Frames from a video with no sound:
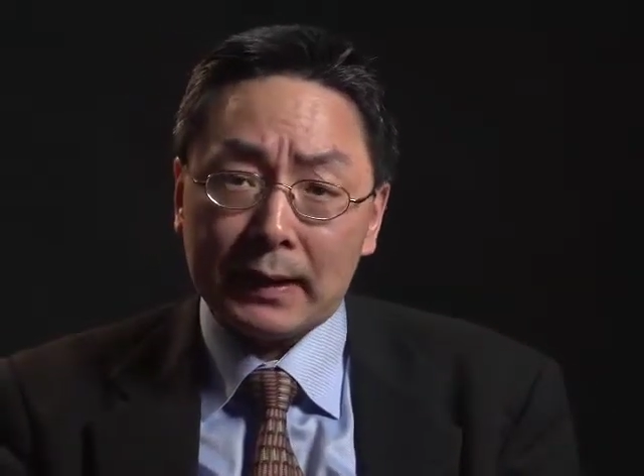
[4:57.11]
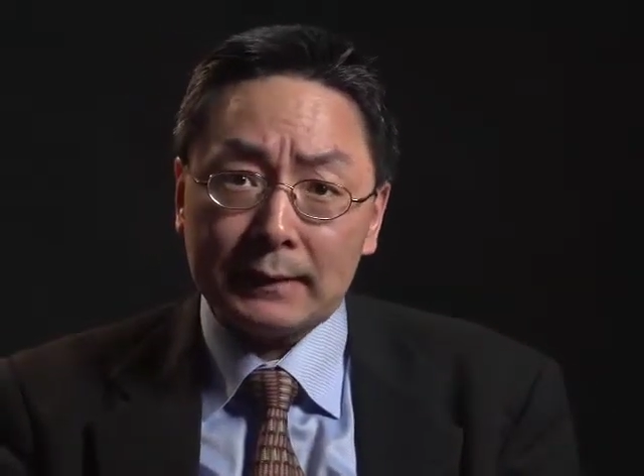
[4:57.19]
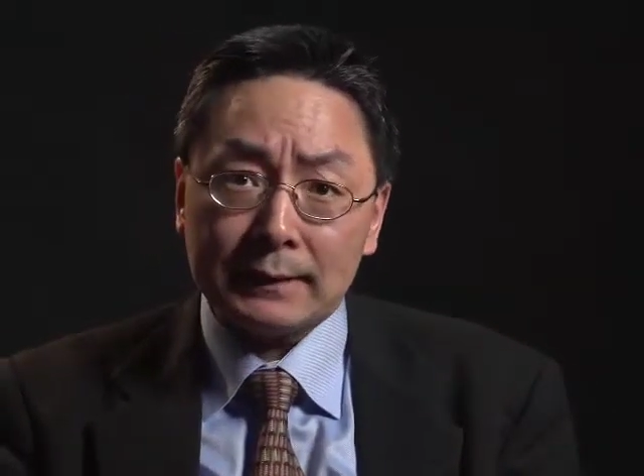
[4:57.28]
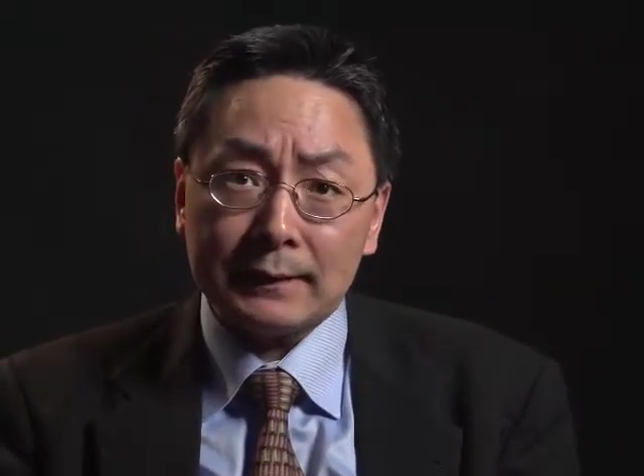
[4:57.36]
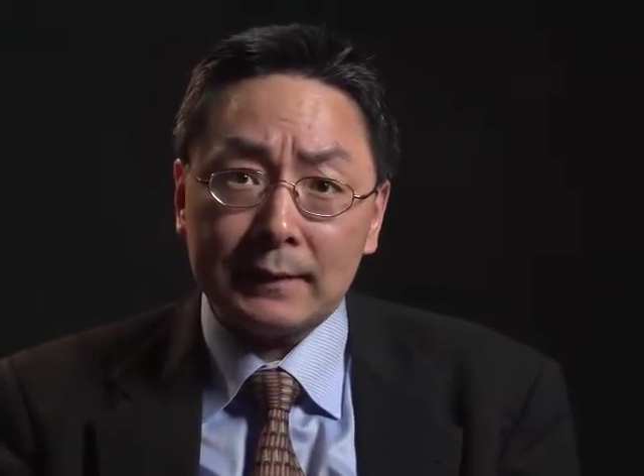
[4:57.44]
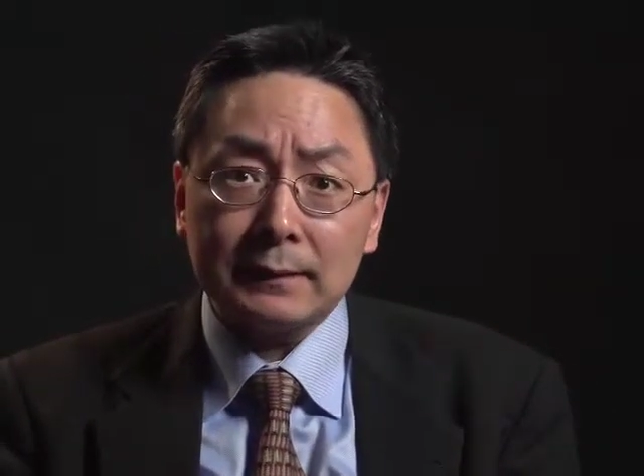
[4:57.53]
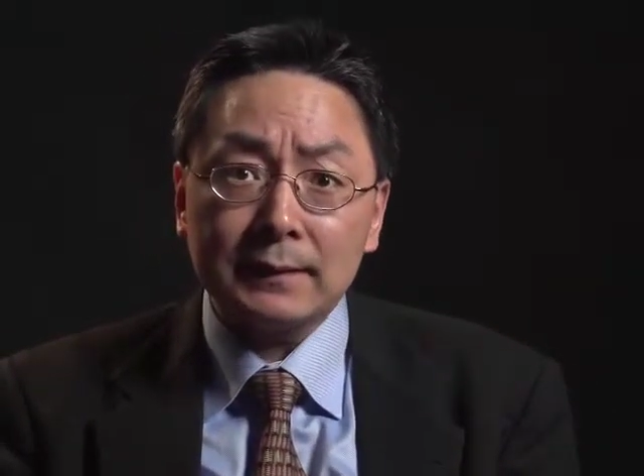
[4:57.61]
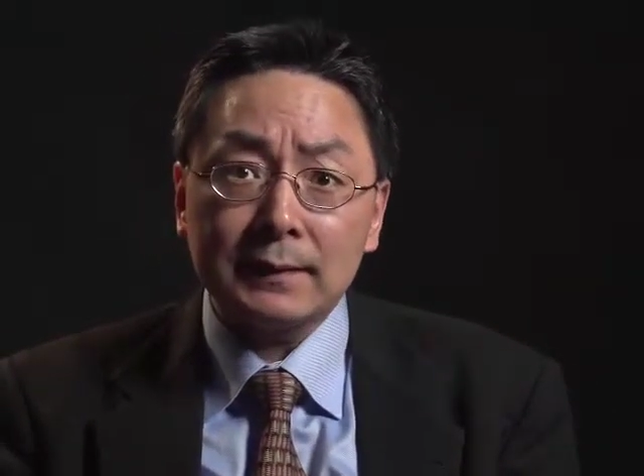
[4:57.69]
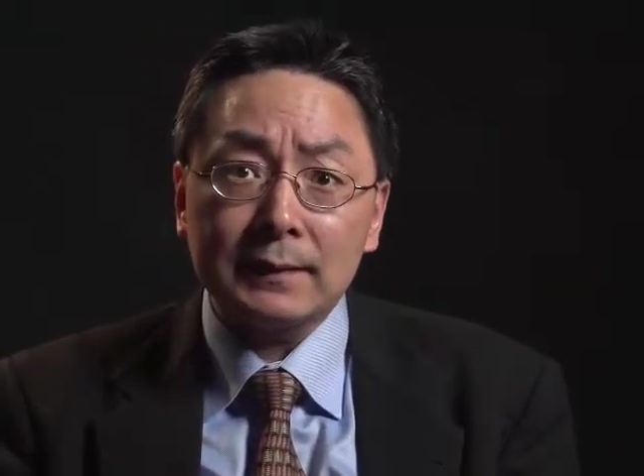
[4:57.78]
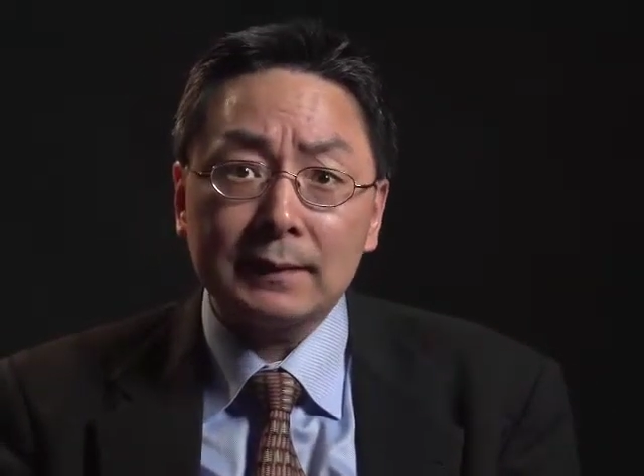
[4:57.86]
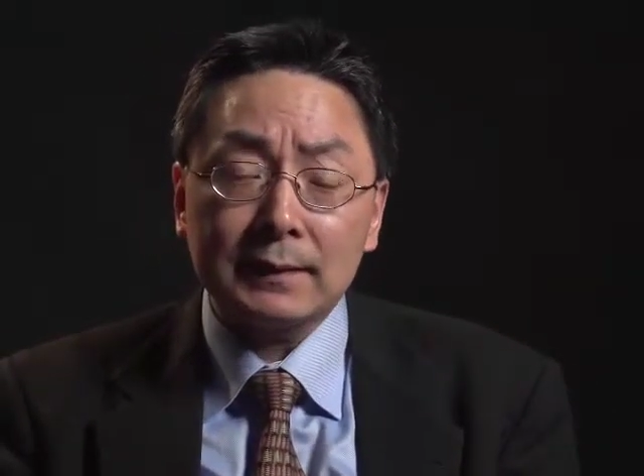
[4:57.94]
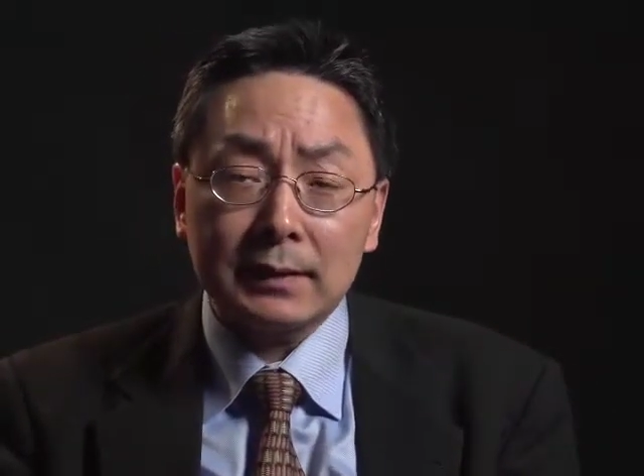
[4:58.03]
because
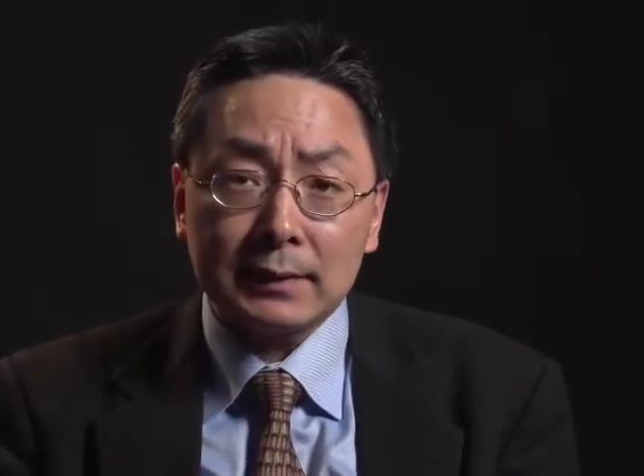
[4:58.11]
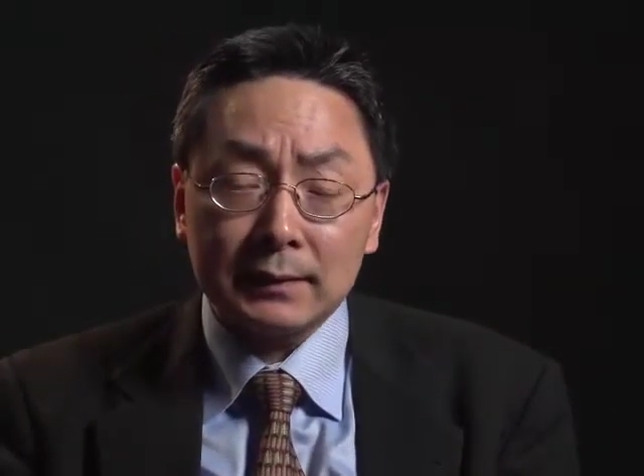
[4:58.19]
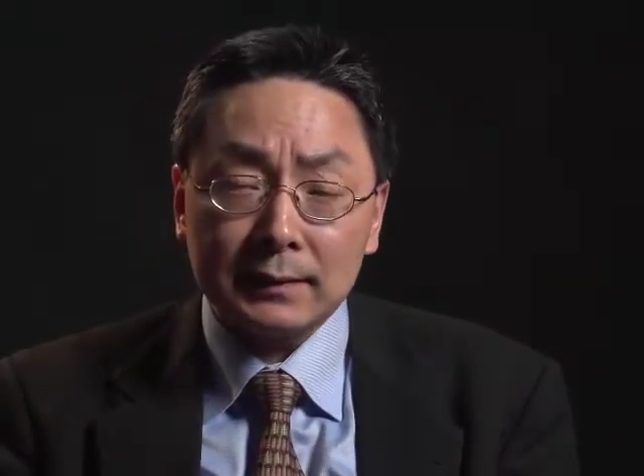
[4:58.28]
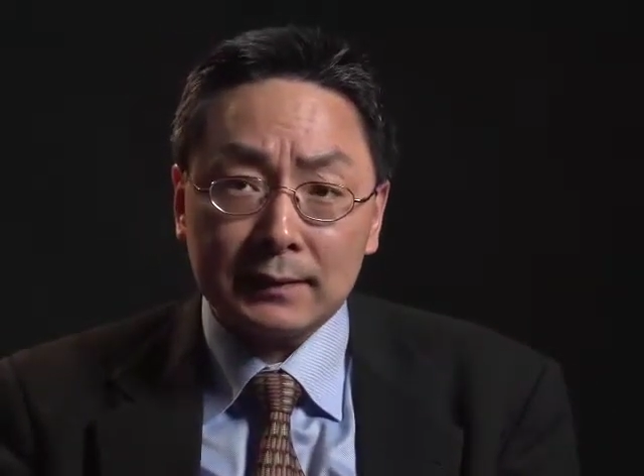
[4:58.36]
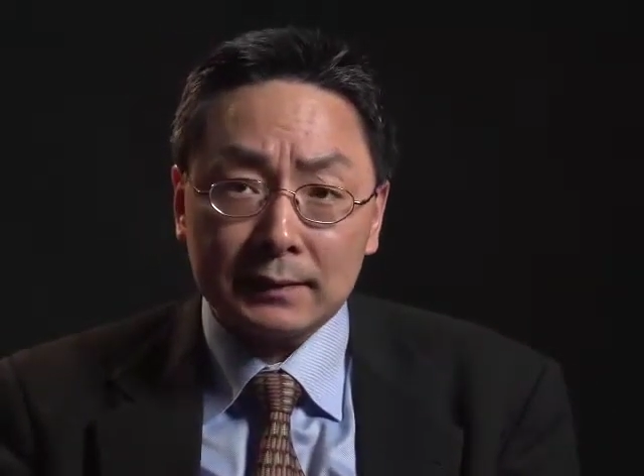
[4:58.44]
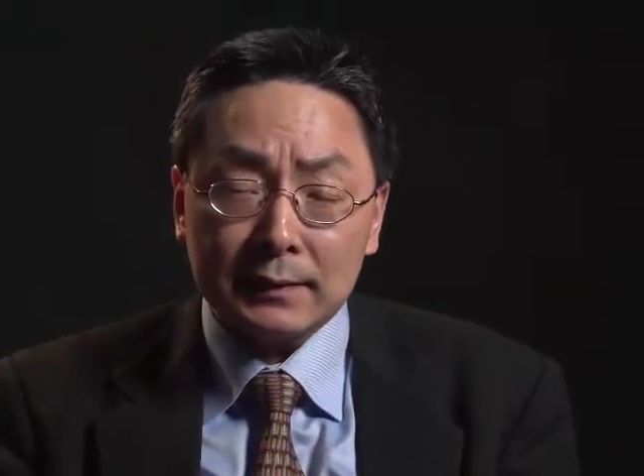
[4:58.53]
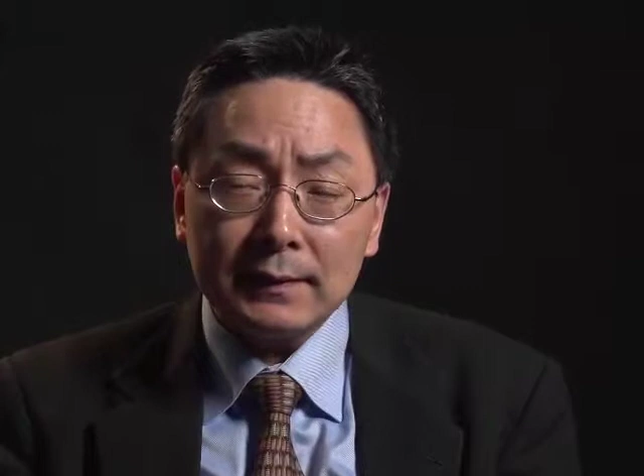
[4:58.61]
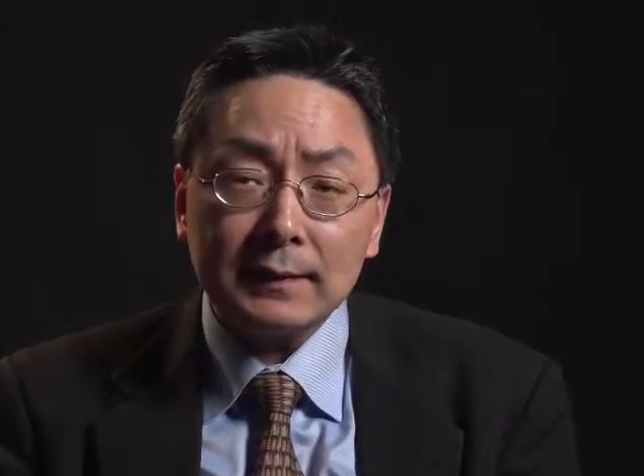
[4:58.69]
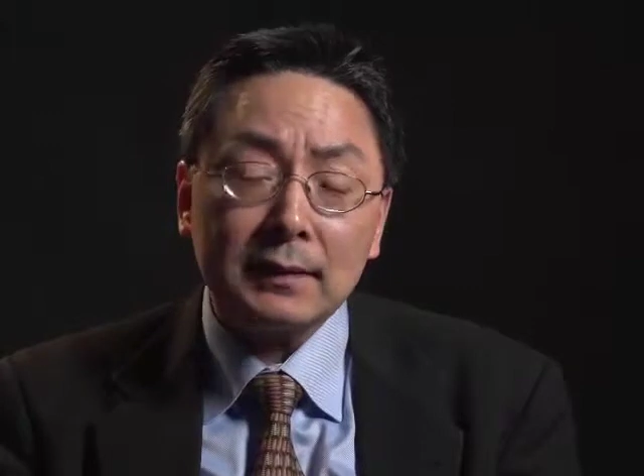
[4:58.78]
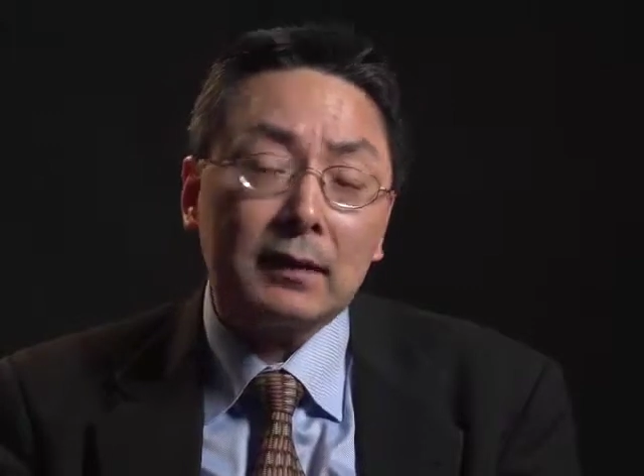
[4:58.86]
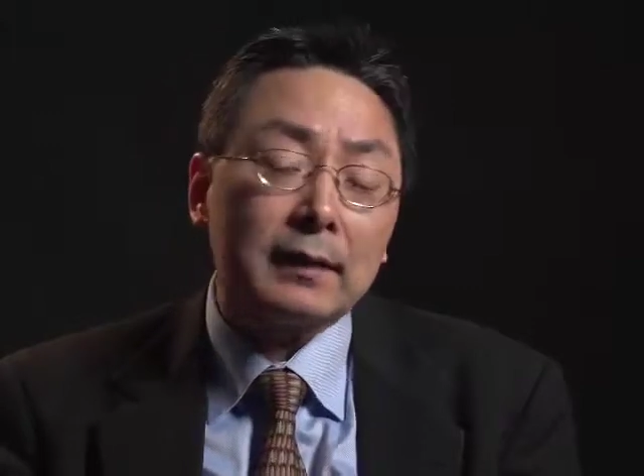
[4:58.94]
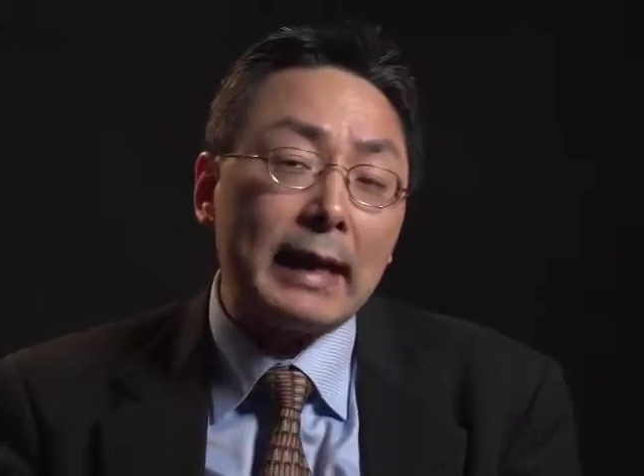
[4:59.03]
there's statistical